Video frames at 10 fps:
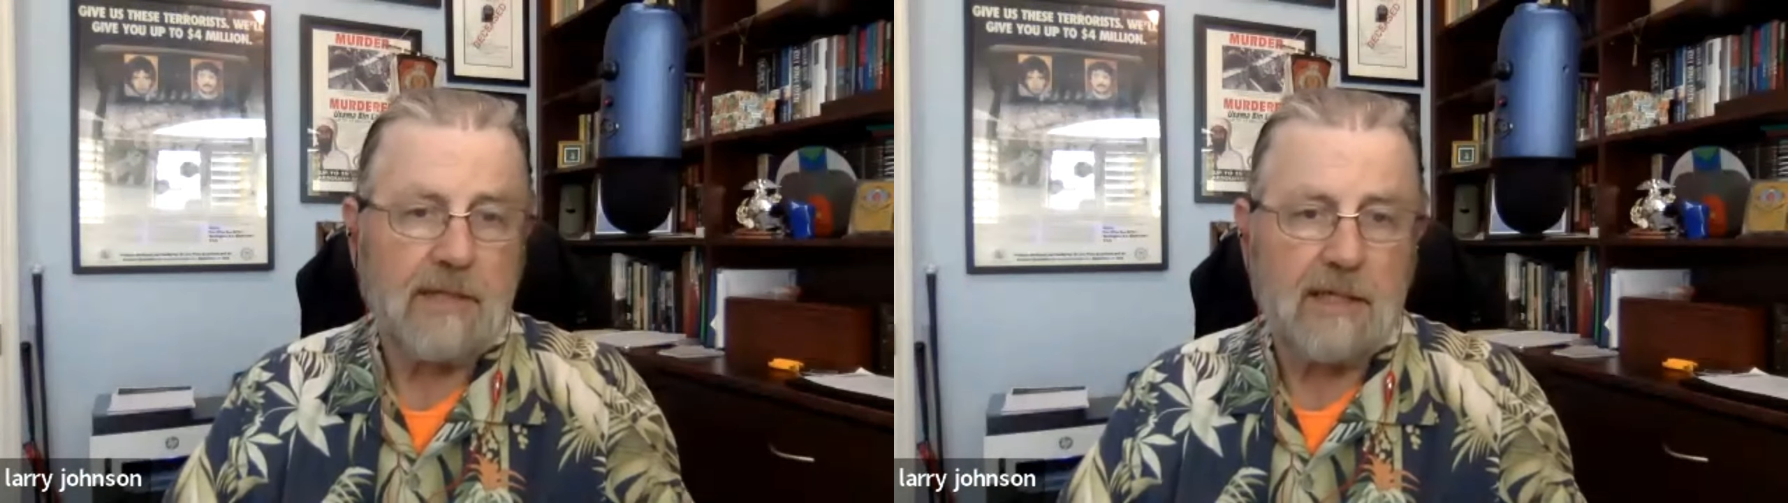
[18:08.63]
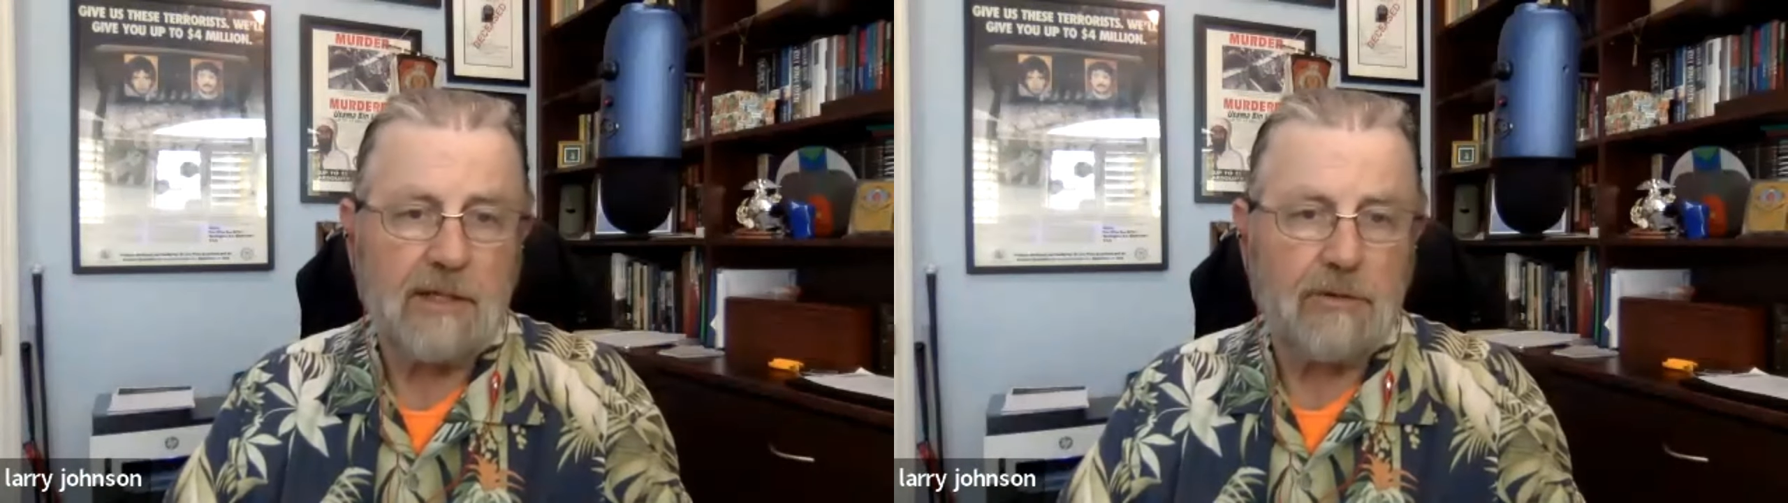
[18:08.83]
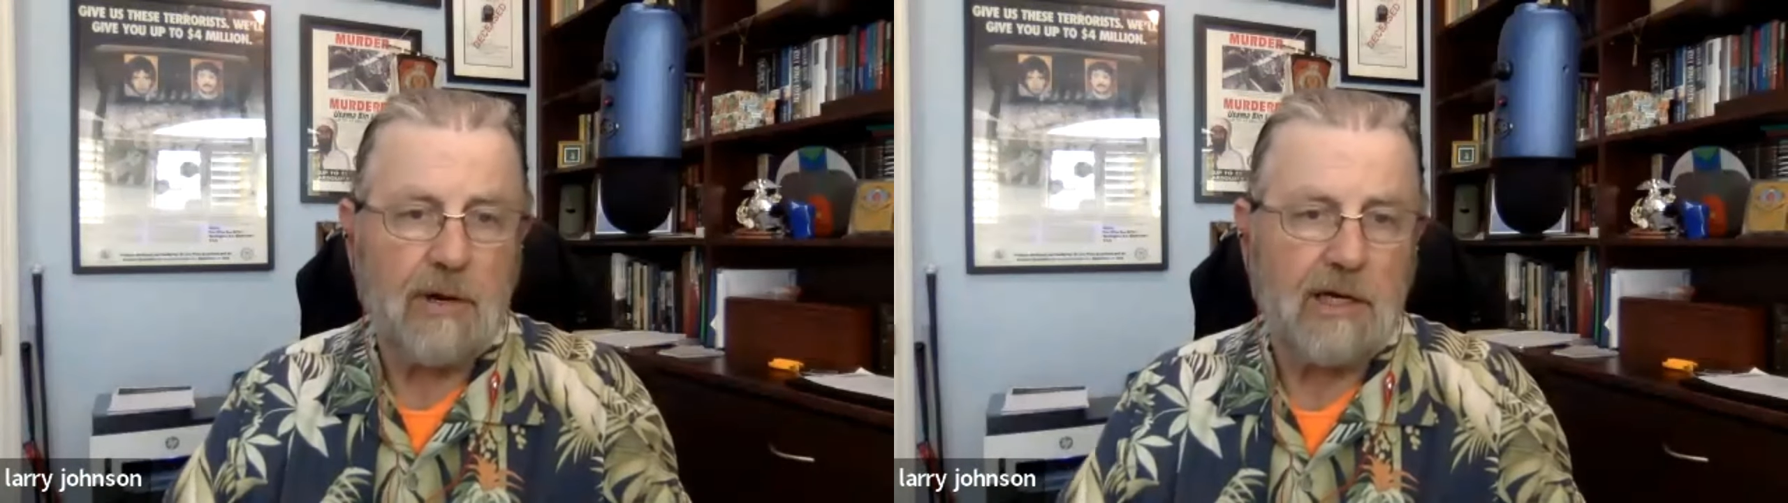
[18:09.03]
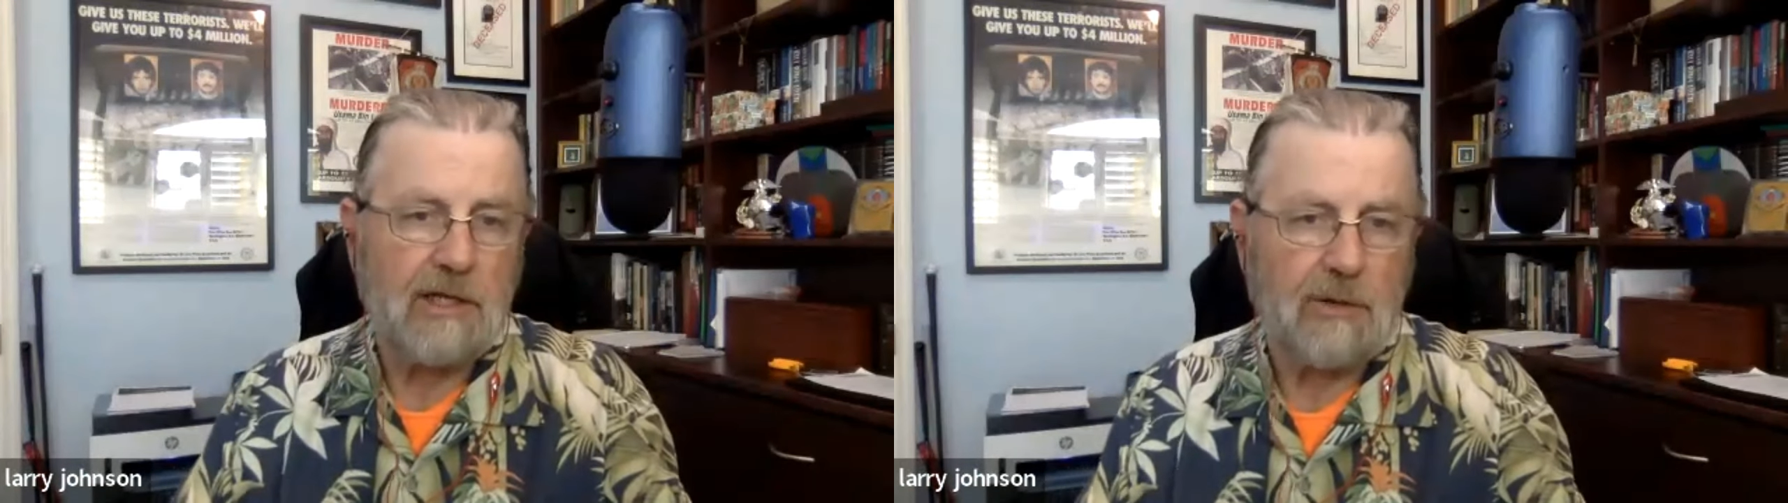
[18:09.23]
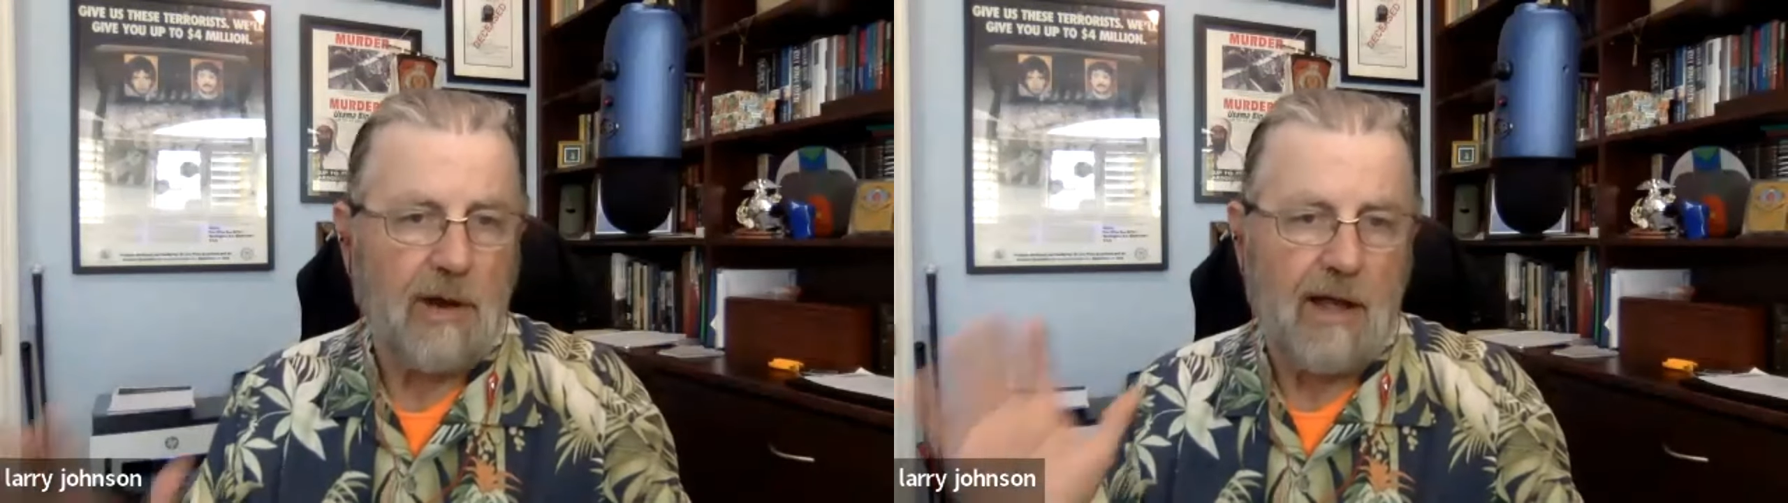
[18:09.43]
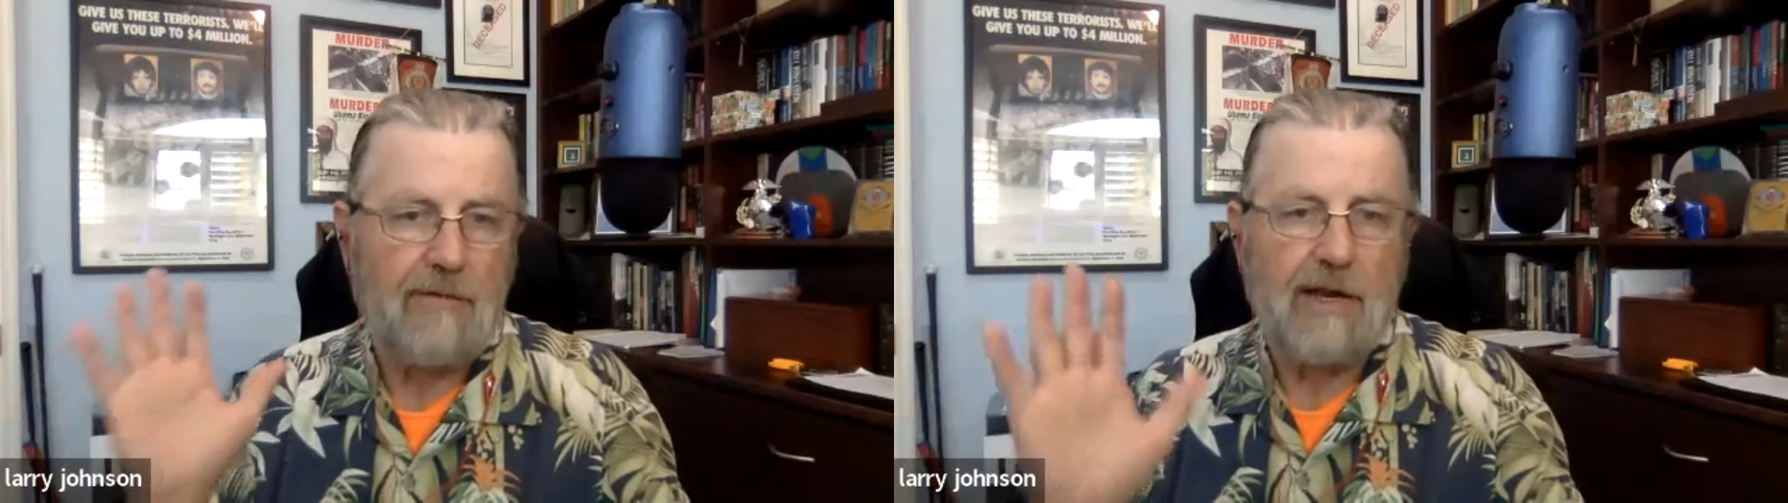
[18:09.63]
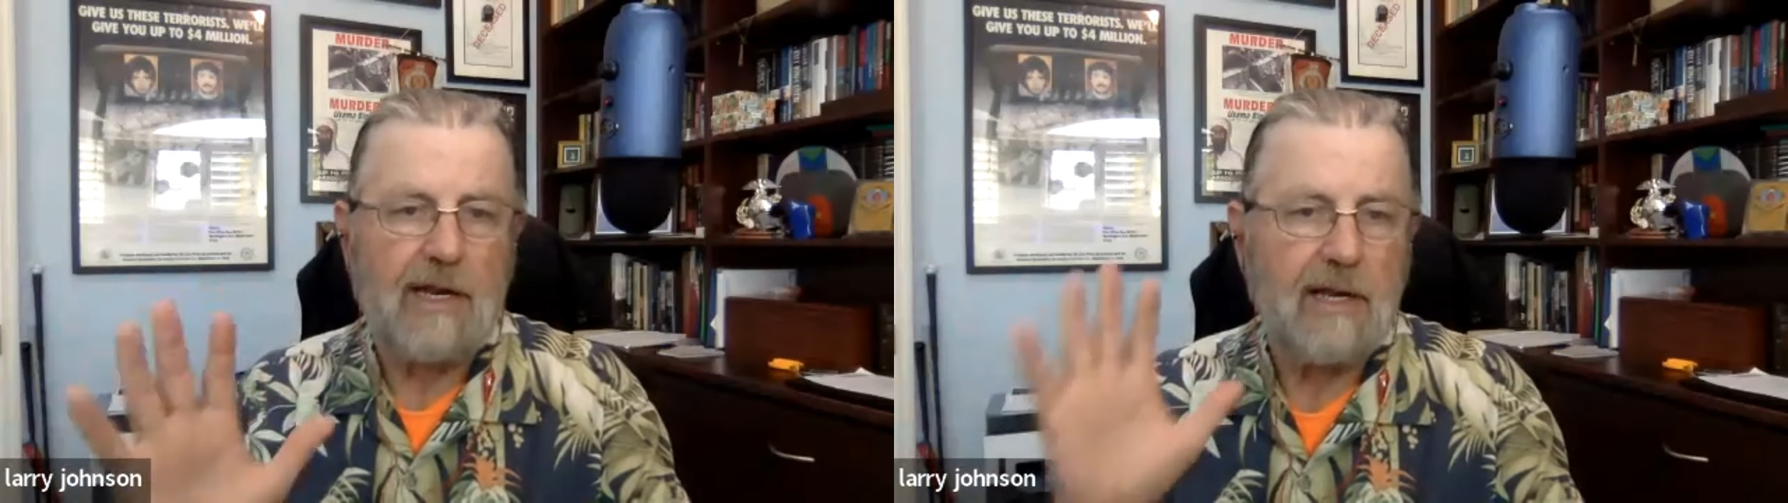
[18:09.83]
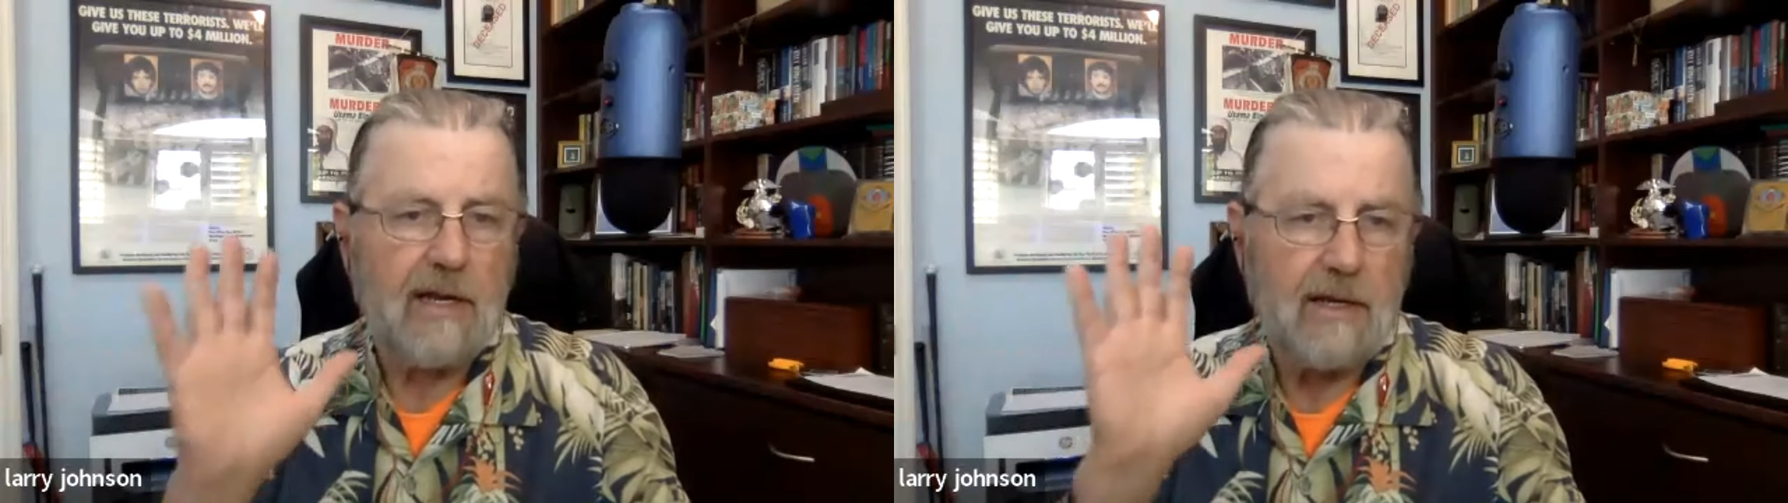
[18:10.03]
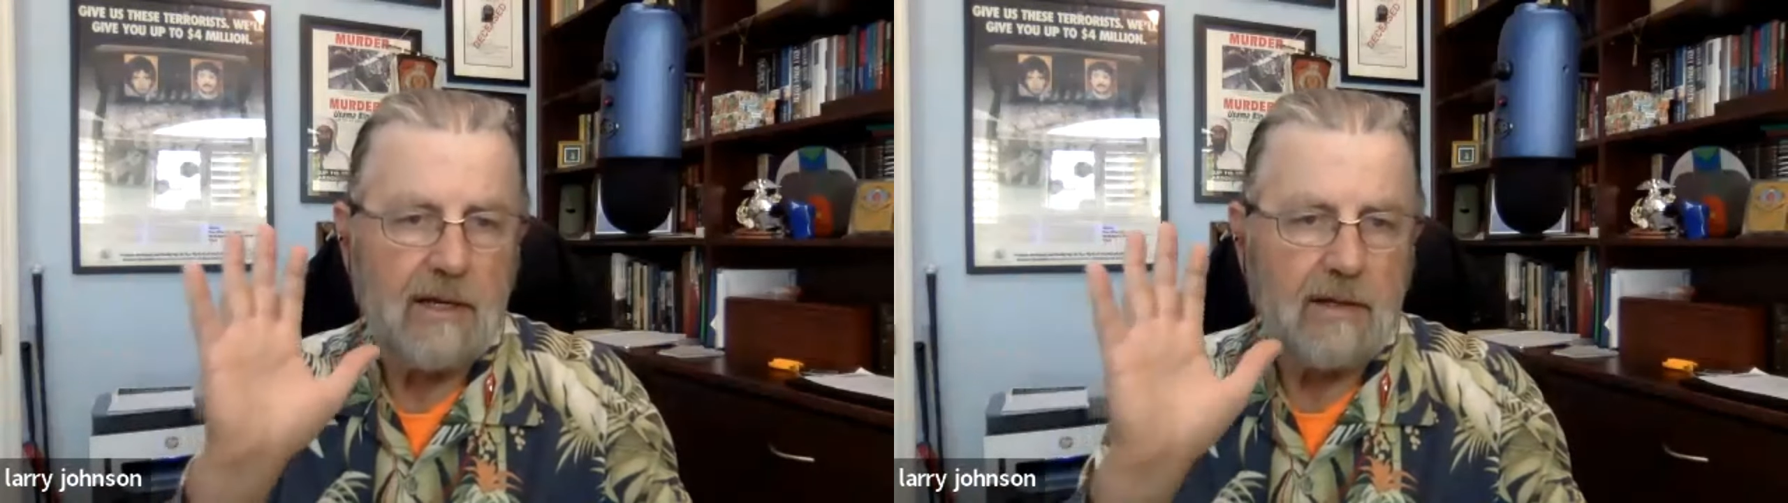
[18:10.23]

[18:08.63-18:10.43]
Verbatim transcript: the Ukrainians don't have any